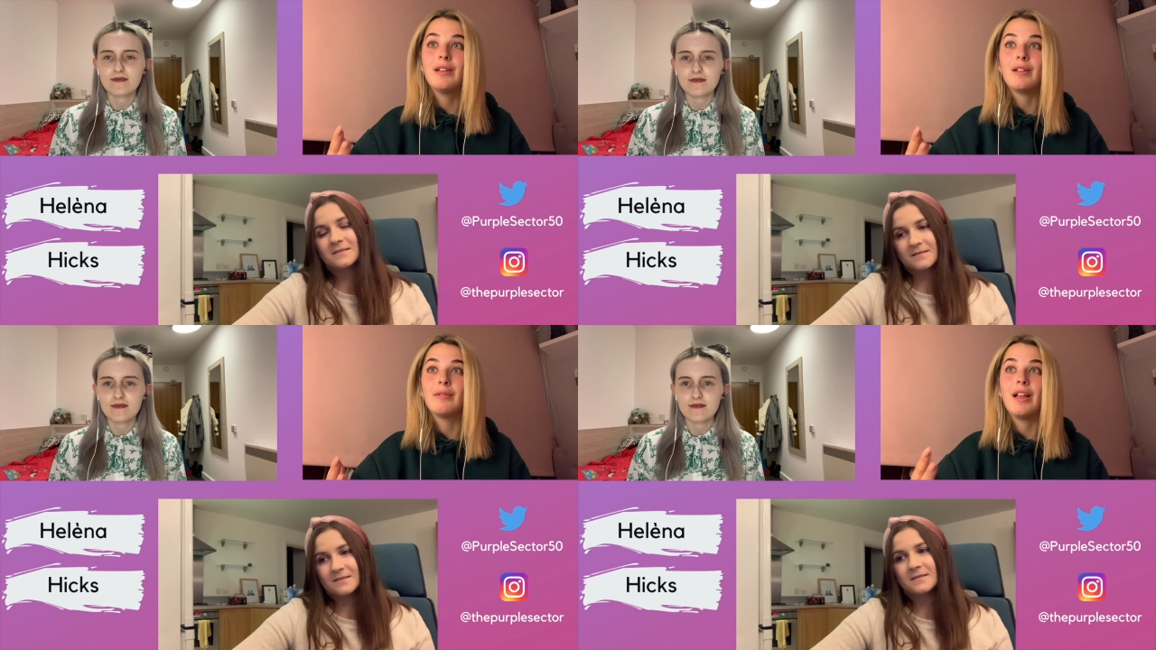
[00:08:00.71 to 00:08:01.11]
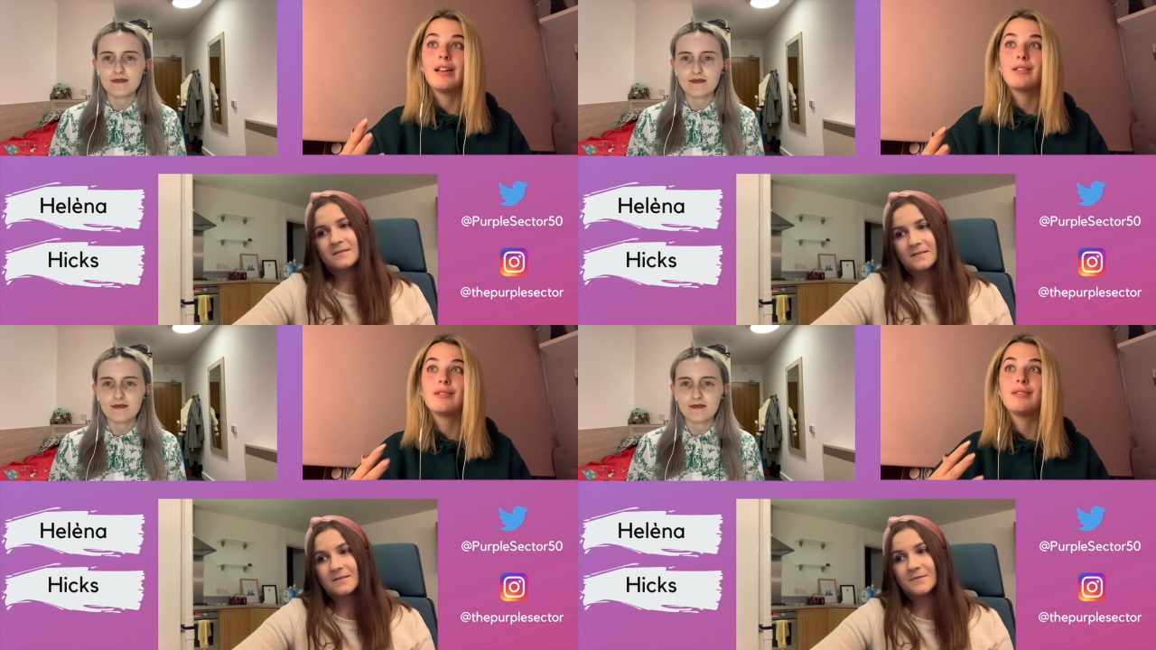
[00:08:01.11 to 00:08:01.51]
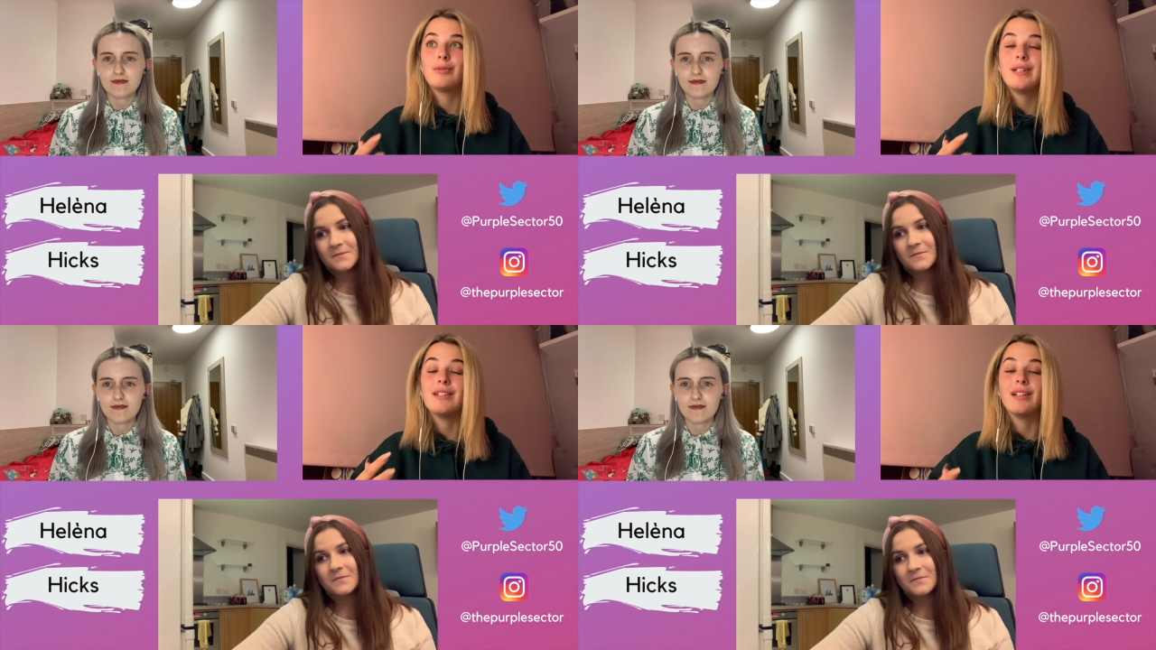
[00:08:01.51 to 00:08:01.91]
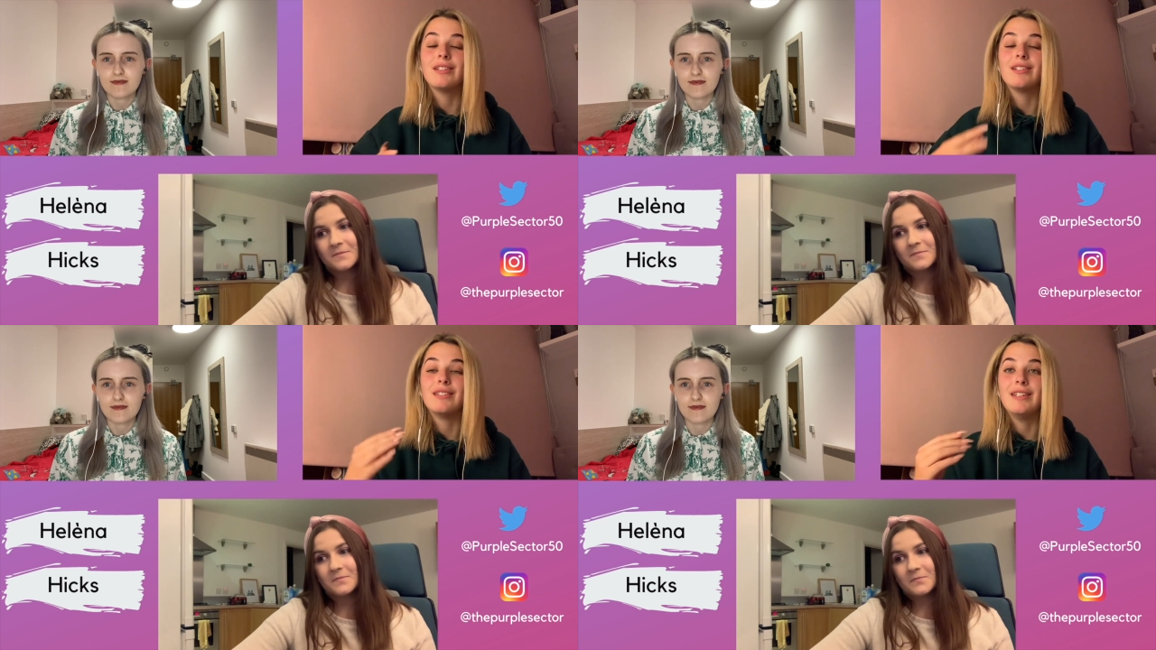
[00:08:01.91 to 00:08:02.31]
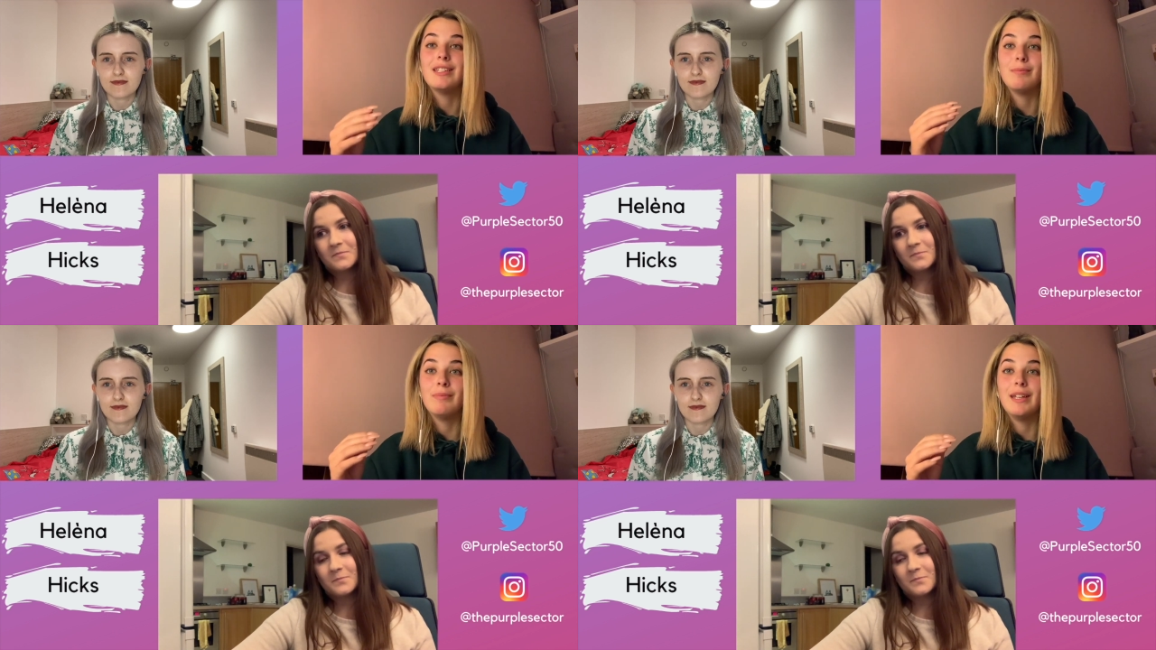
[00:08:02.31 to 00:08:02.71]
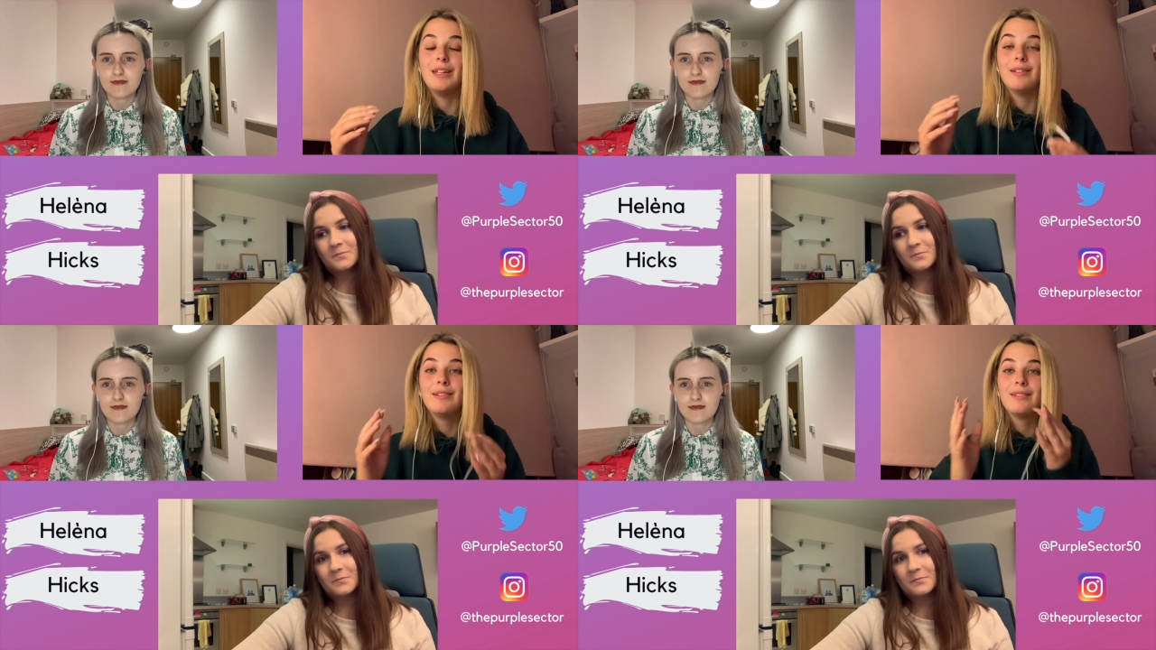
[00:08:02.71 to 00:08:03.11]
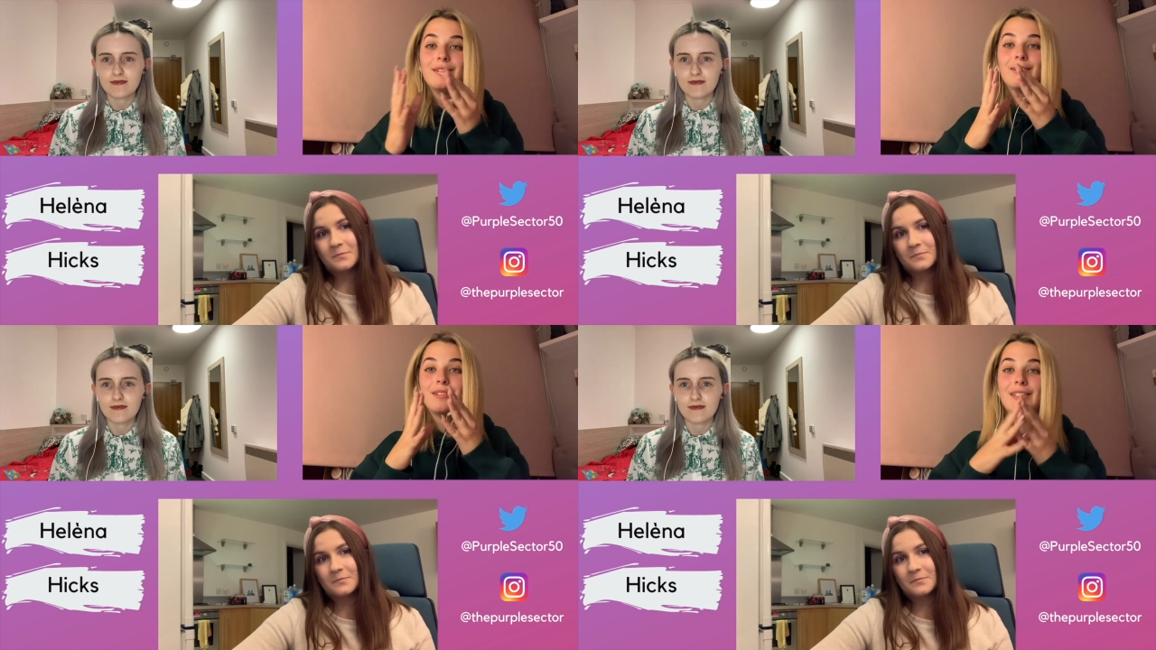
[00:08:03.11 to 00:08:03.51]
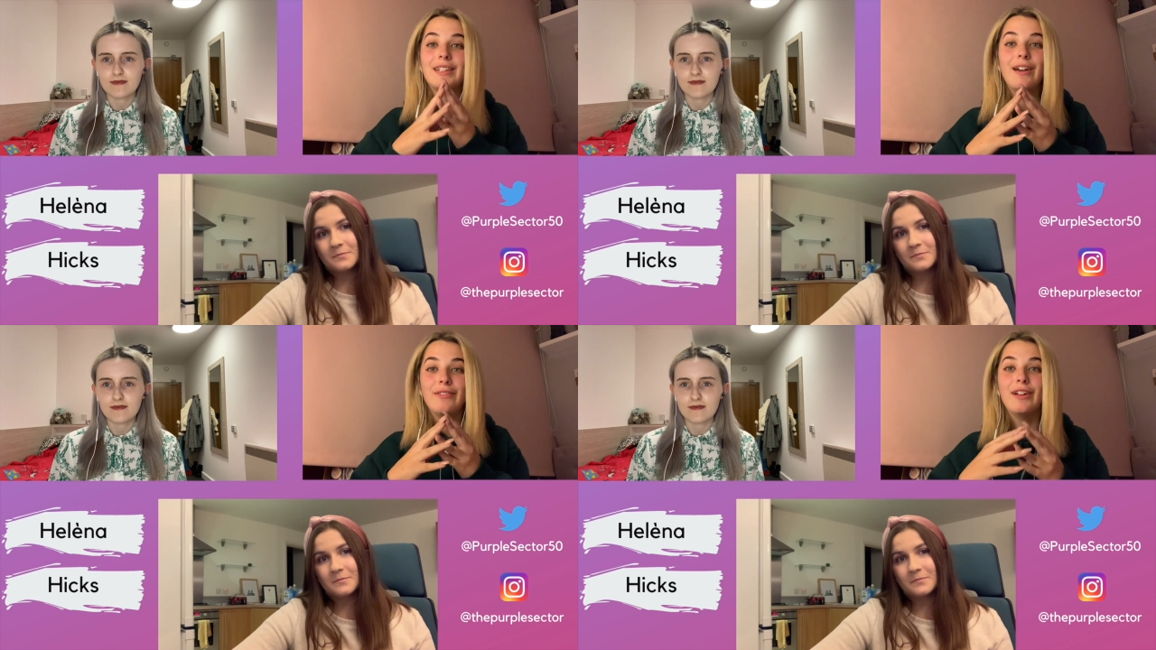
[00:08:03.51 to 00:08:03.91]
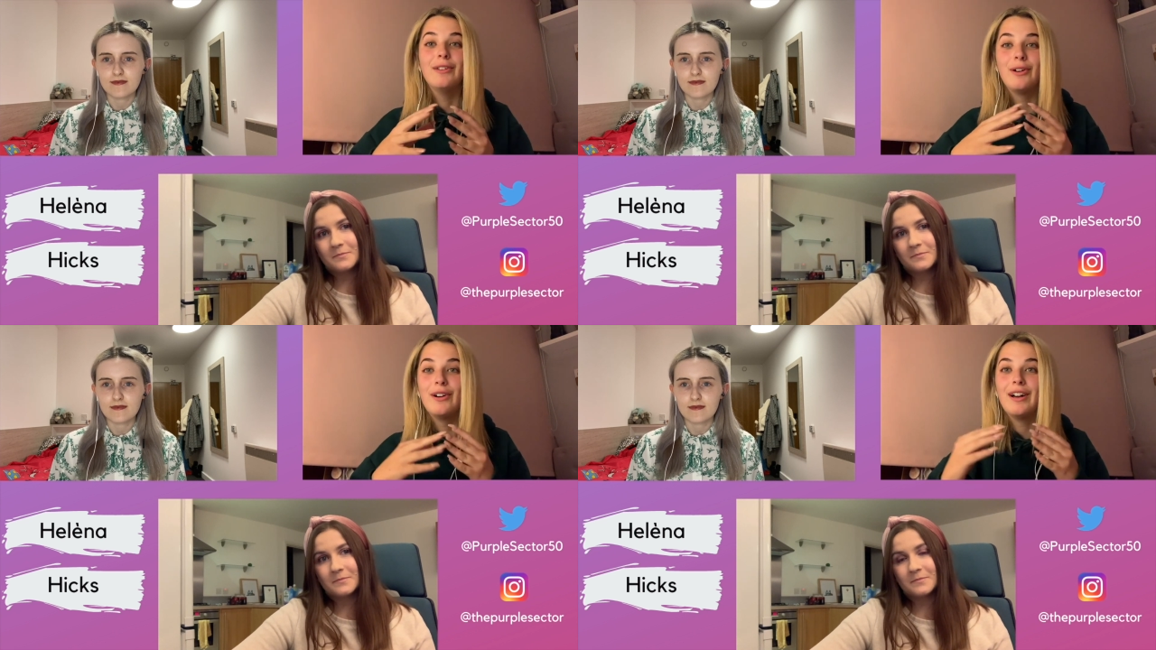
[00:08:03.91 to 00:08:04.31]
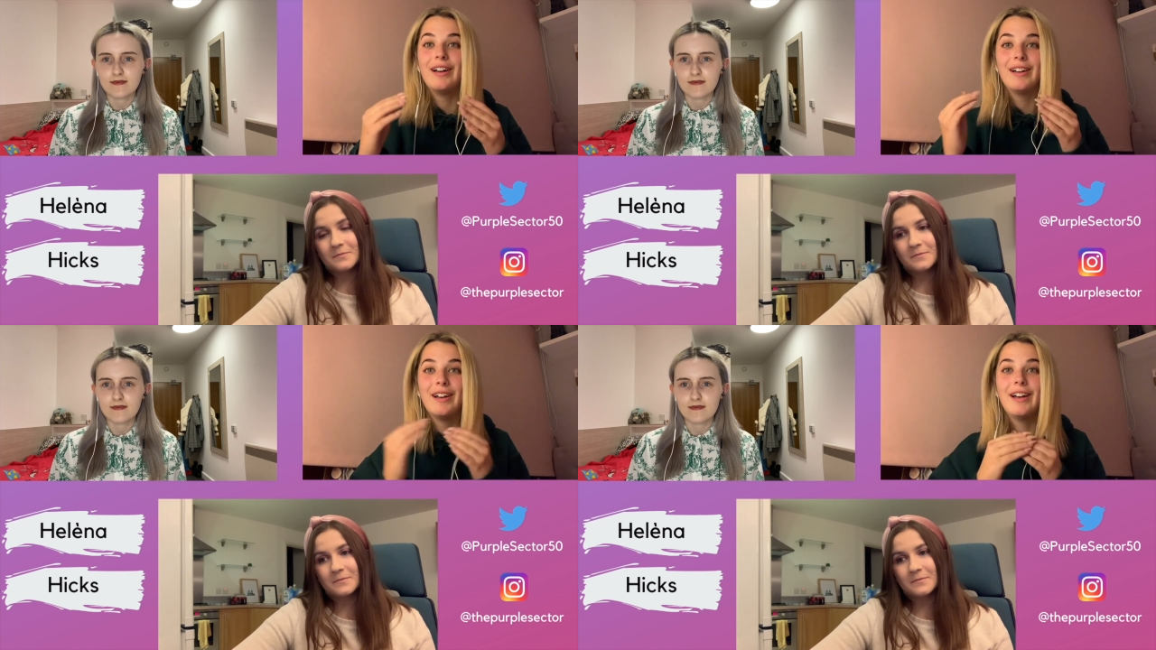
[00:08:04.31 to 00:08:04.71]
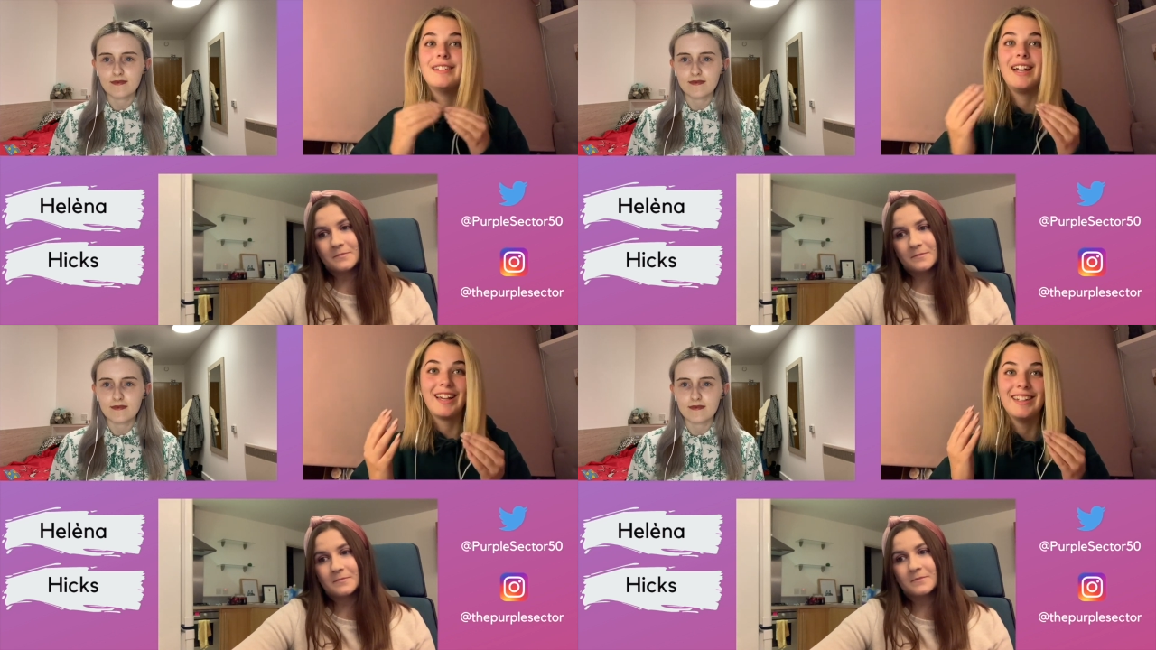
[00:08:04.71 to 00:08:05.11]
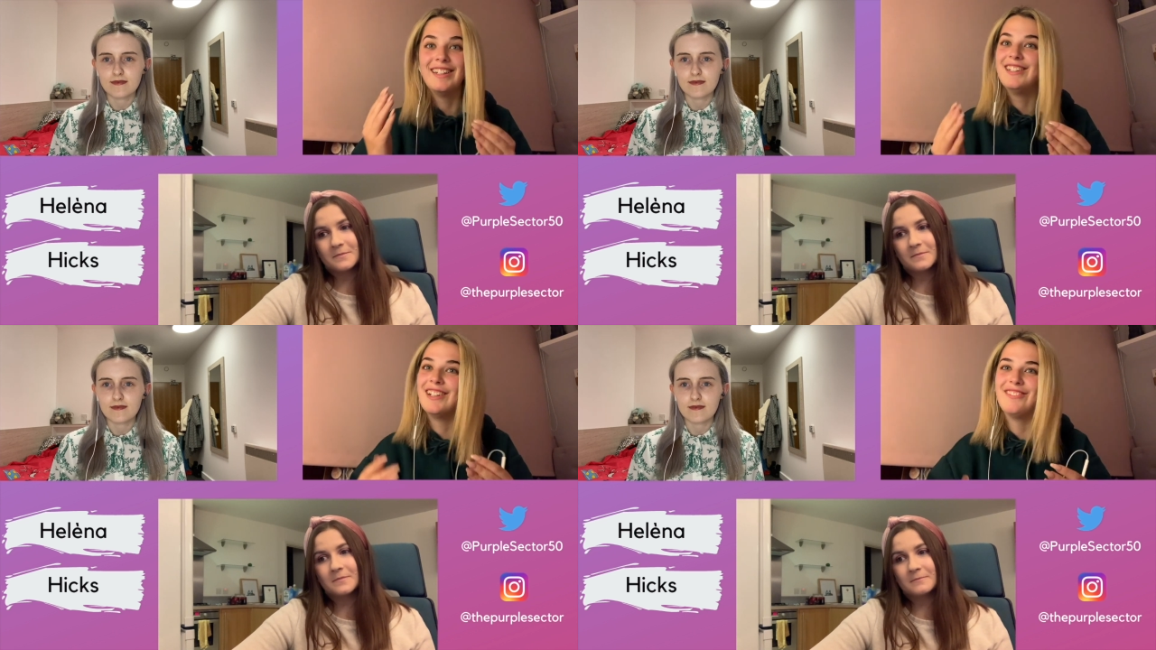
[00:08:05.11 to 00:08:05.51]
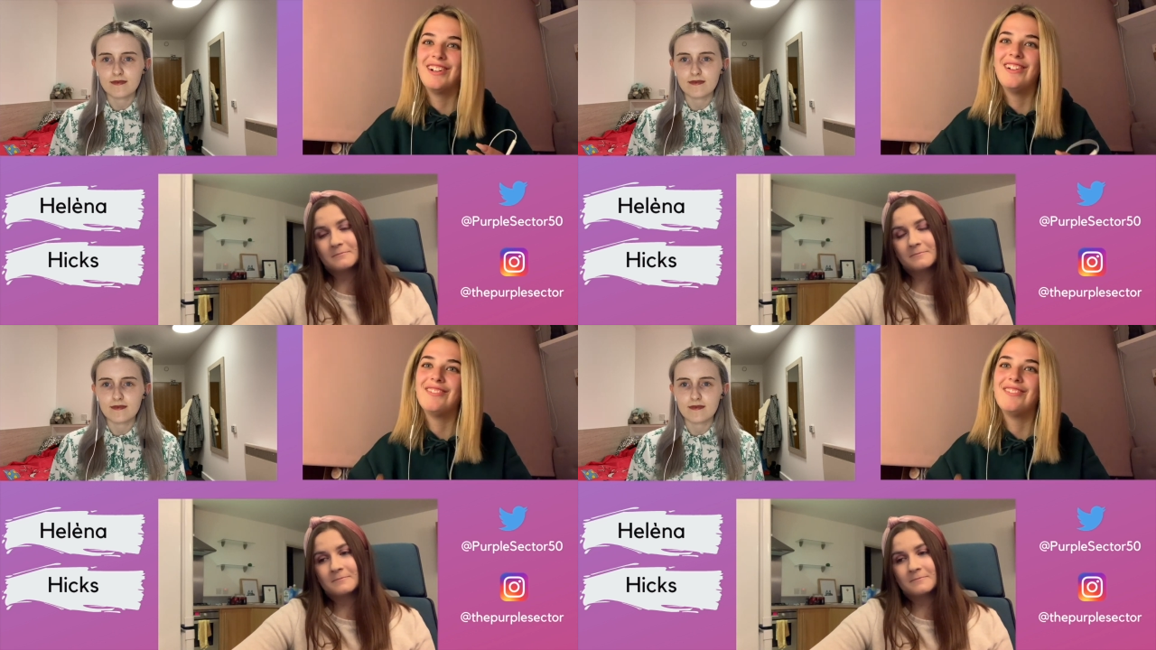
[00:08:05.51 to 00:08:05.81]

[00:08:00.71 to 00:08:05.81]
Speaker 1: like Twitter just needs to be together, not attacking each other.